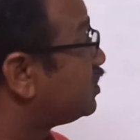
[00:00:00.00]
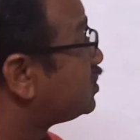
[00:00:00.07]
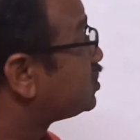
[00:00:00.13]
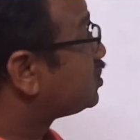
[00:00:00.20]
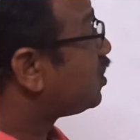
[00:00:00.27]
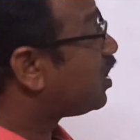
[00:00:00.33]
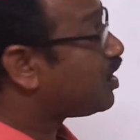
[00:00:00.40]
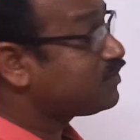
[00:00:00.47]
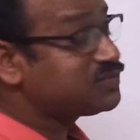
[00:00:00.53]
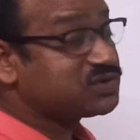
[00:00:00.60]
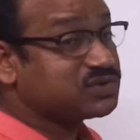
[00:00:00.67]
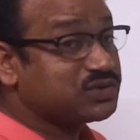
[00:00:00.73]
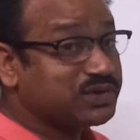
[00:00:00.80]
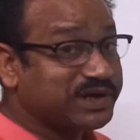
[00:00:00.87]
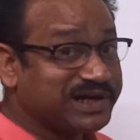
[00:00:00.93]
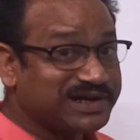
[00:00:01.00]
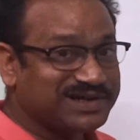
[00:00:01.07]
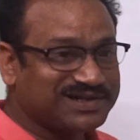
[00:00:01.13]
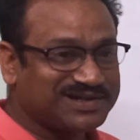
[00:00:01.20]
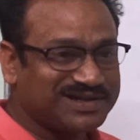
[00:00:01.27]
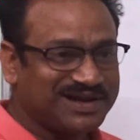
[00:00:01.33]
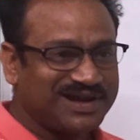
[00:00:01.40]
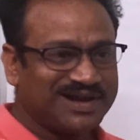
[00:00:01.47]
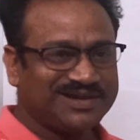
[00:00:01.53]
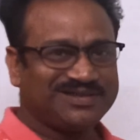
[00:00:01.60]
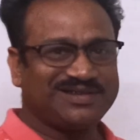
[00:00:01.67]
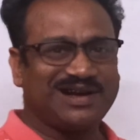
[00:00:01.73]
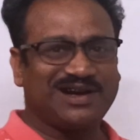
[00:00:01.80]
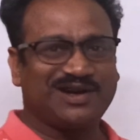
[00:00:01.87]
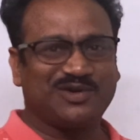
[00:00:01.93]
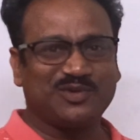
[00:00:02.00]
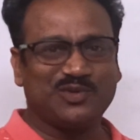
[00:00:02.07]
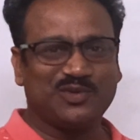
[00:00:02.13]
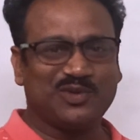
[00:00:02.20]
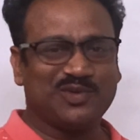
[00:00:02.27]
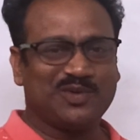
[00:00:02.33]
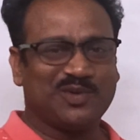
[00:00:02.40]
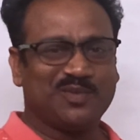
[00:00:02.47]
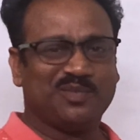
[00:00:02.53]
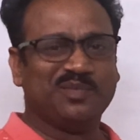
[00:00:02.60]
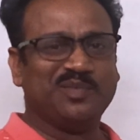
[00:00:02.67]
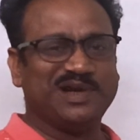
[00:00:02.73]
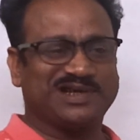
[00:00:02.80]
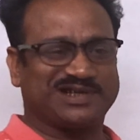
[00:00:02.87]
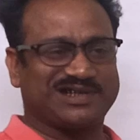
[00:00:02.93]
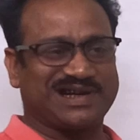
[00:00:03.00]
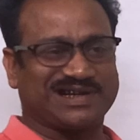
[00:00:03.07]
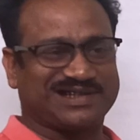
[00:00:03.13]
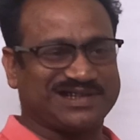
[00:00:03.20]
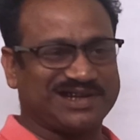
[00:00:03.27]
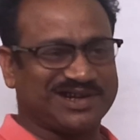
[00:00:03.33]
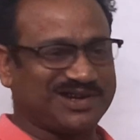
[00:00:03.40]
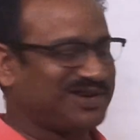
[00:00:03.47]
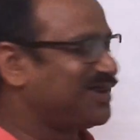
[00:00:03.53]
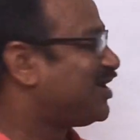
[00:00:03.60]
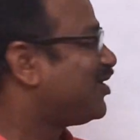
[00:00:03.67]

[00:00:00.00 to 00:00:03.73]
some students, they do mistakes here.